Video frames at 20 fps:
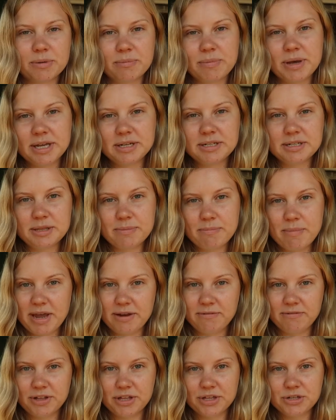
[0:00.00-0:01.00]
compared to the
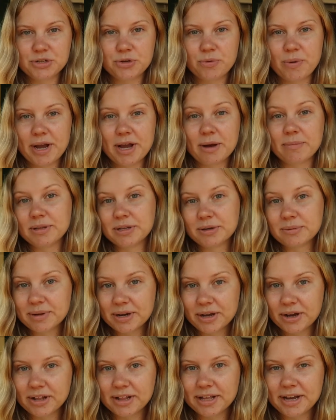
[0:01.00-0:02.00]
main village, who wake up a little
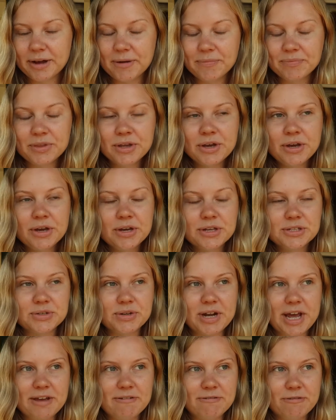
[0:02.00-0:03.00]
bit earlier.
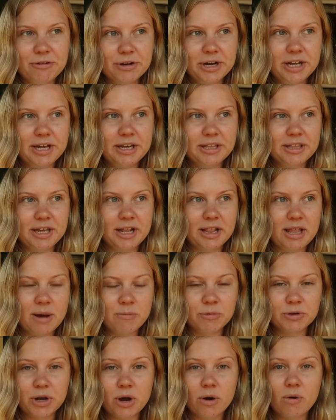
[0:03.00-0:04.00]
So at 8:40 the
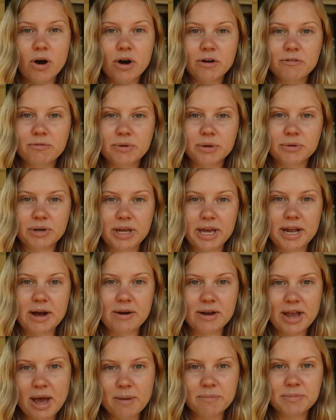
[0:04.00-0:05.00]
alarm would go off, we would get
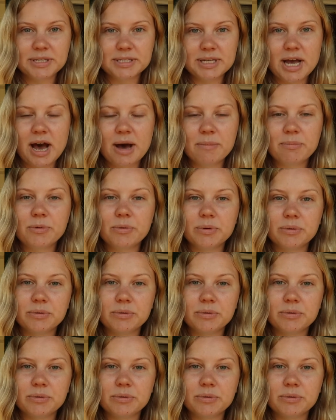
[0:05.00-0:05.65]
our campers up,